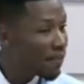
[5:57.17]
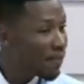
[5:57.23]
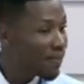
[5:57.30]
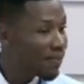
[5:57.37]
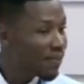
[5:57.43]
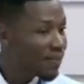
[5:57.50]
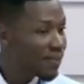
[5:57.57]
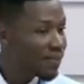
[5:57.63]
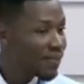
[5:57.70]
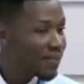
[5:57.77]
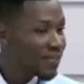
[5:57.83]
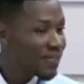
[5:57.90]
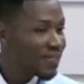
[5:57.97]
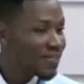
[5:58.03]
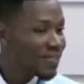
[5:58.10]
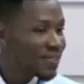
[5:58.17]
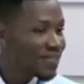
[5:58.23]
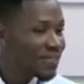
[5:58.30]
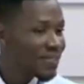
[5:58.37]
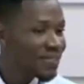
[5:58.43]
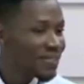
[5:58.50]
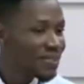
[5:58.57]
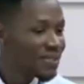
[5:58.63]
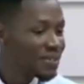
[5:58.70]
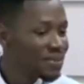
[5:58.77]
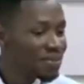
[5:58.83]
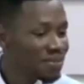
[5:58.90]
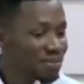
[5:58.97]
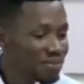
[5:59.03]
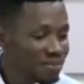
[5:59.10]

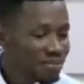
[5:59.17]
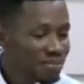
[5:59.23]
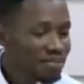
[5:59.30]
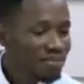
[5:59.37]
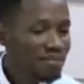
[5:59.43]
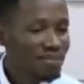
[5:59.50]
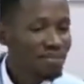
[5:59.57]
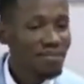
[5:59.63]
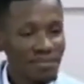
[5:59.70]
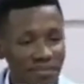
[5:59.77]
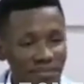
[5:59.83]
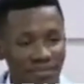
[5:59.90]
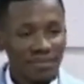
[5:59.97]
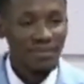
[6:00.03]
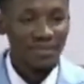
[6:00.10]
No one is speaking in this clip.